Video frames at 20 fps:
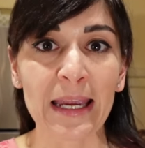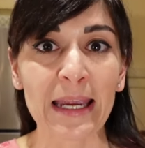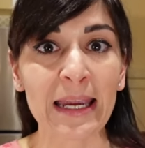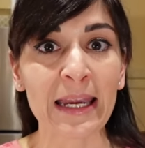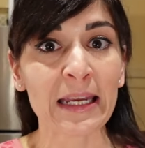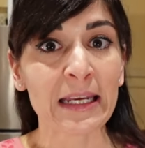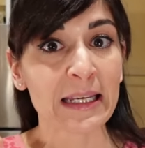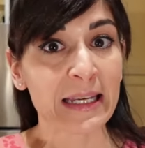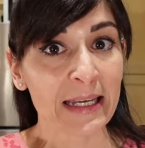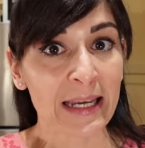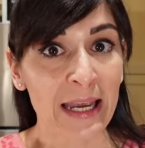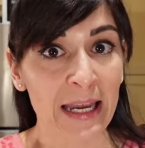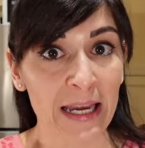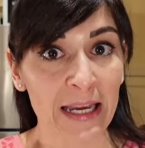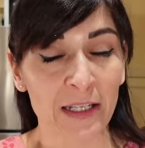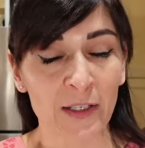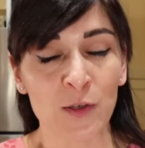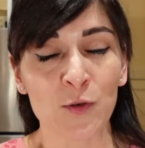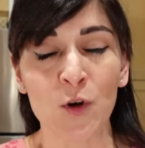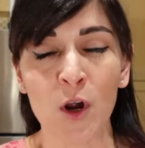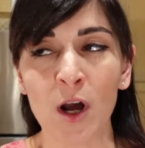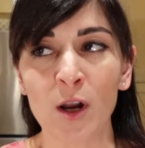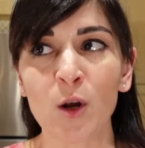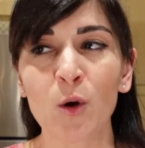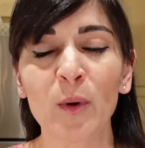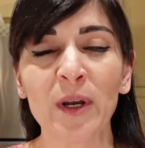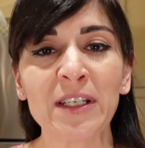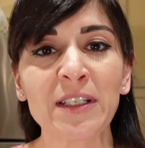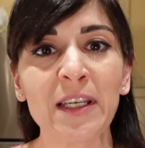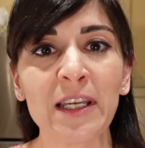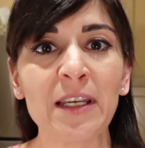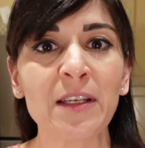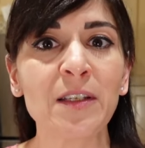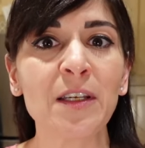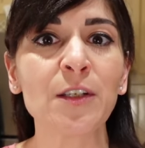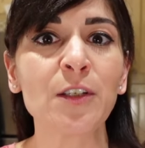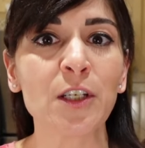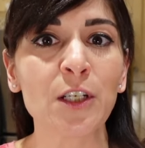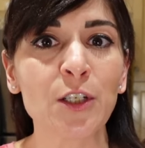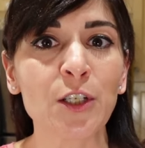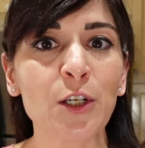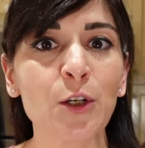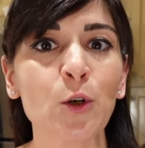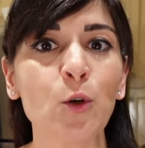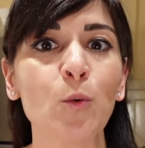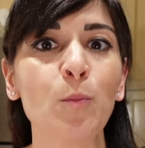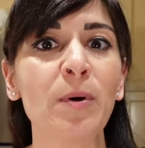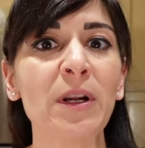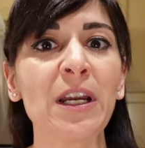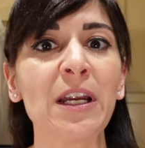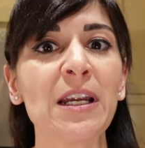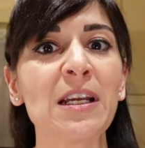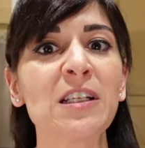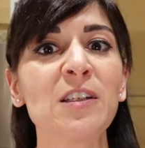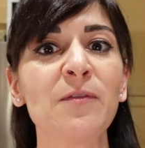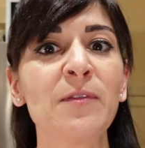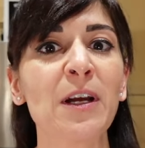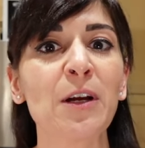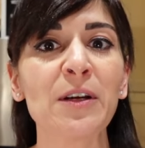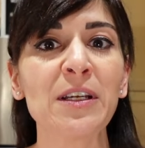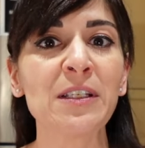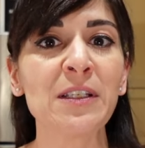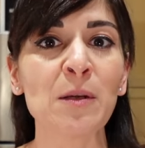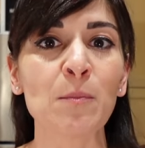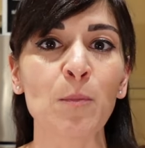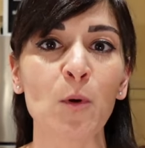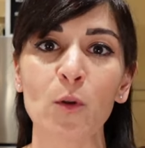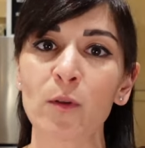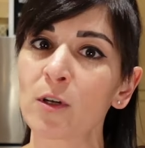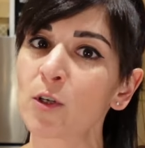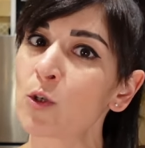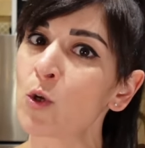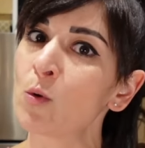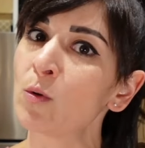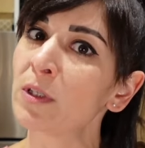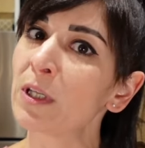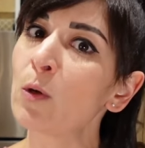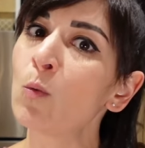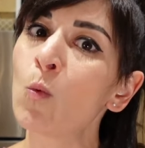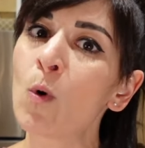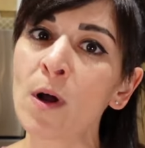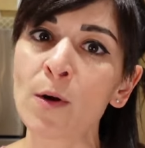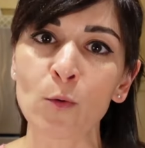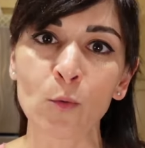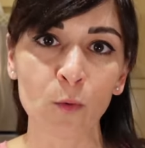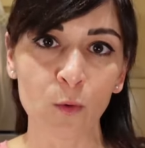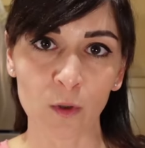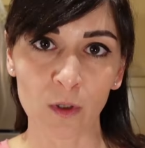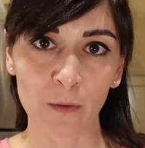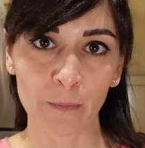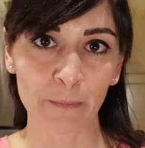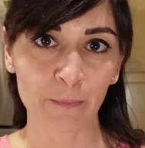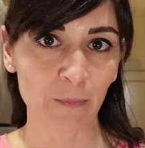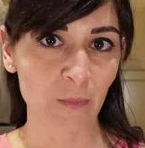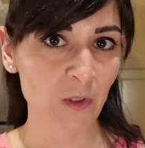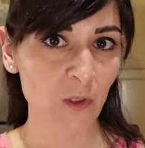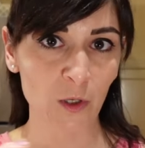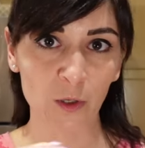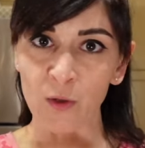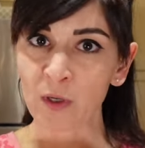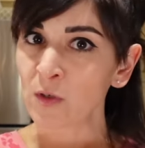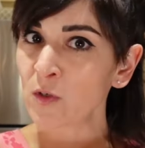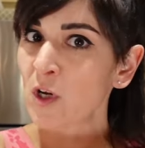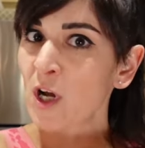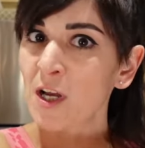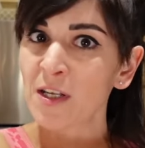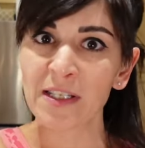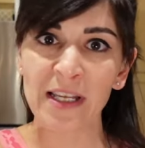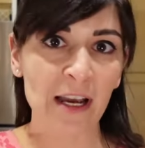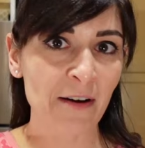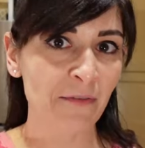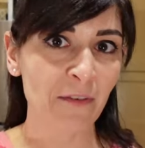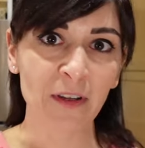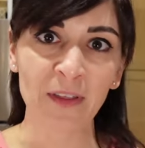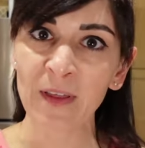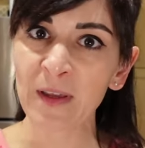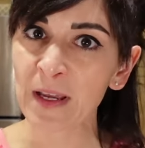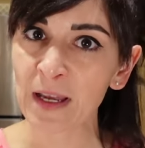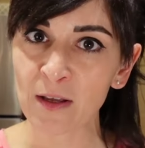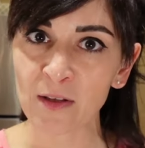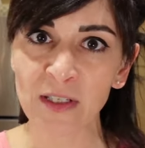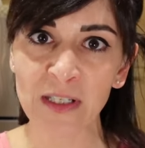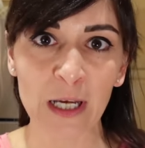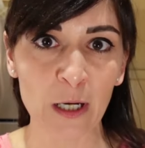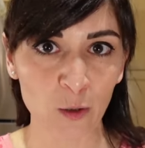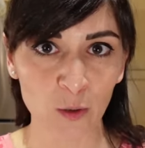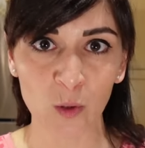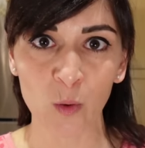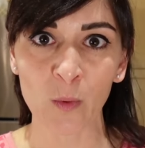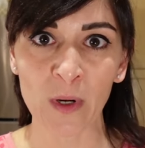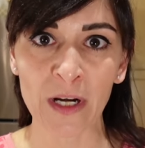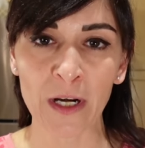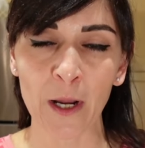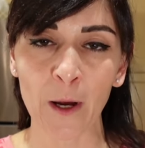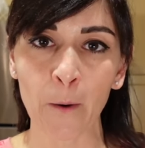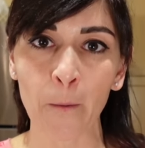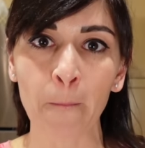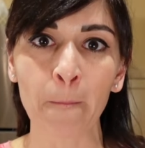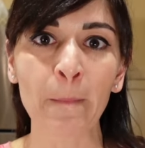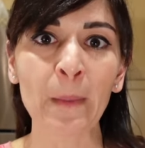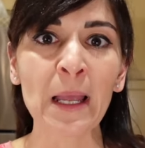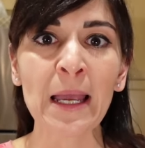It, it's not always easy to do, but it is very simple. There's only one rule. So you can toss everything else out the window.